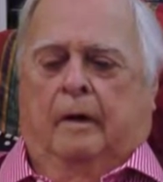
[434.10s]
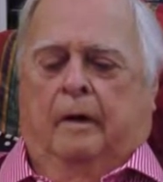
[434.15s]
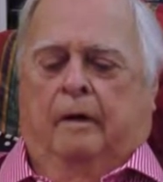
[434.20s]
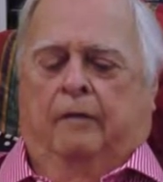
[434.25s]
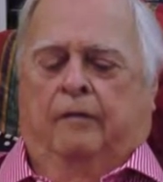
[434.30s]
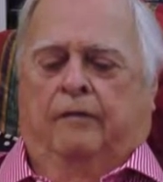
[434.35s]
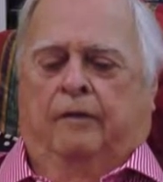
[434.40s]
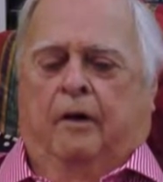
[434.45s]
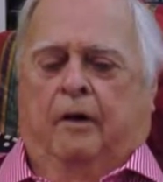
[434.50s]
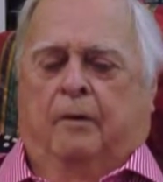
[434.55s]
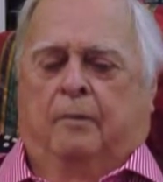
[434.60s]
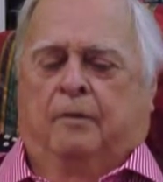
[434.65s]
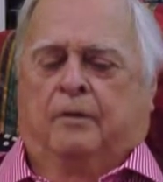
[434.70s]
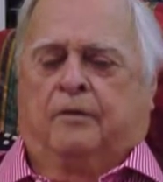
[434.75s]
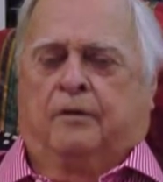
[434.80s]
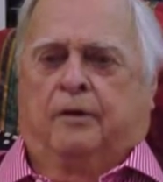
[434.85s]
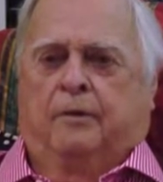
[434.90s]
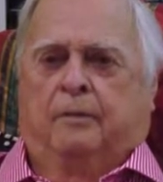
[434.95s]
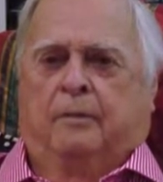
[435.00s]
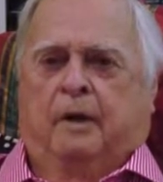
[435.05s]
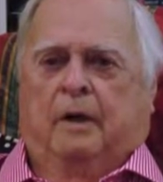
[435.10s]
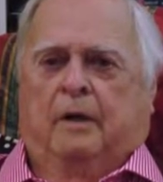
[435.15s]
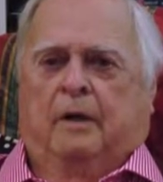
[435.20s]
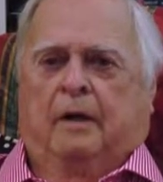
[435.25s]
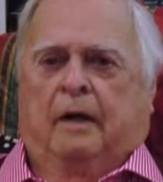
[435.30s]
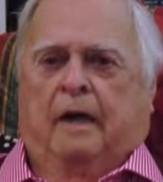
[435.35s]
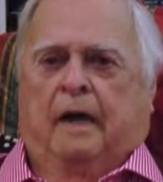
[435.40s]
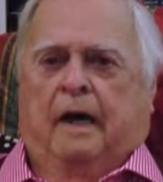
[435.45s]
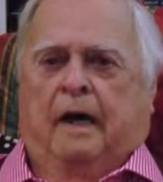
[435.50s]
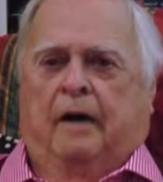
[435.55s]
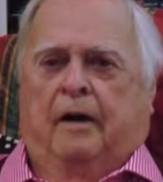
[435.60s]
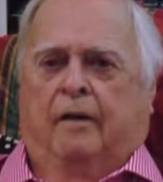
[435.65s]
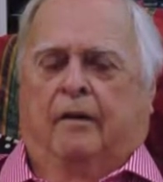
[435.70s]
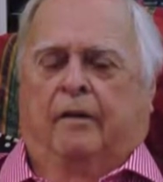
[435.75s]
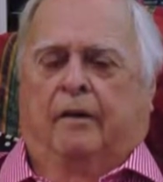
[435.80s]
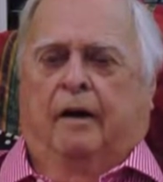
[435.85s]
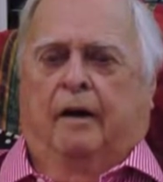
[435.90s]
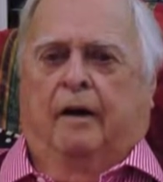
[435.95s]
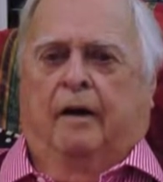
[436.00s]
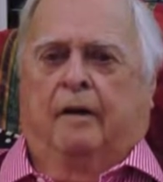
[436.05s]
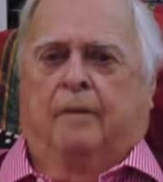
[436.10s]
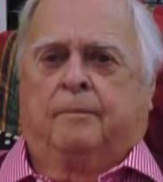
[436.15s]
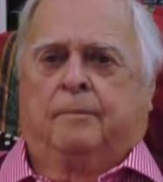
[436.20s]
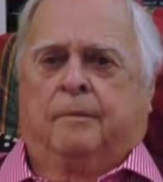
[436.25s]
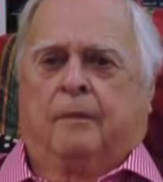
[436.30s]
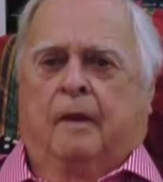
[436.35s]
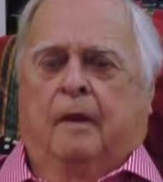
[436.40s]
a pharmacy building out there